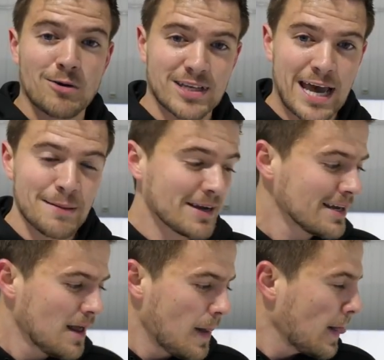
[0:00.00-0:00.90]
I was aiming,
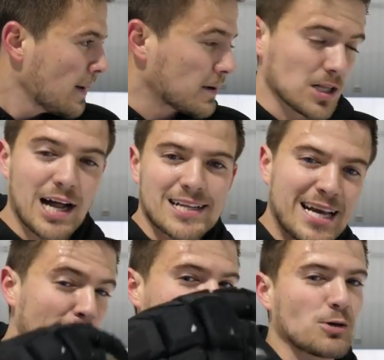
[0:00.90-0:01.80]
but a lot of
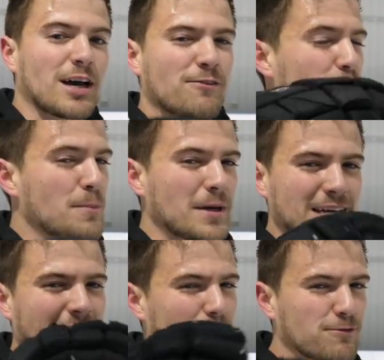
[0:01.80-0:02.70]
times they were like flipping
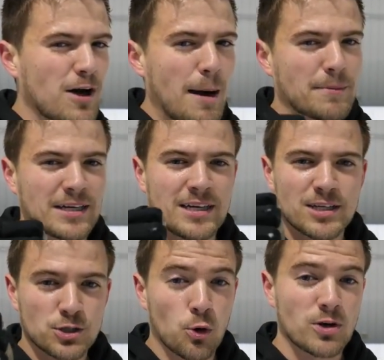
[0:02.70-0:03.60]
and kind of flopping
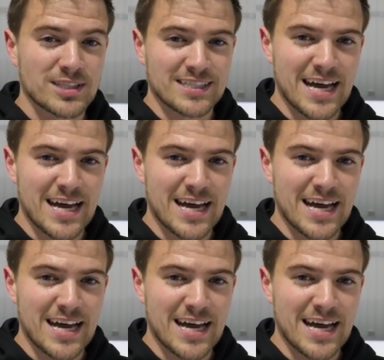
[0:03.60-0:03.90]
towards the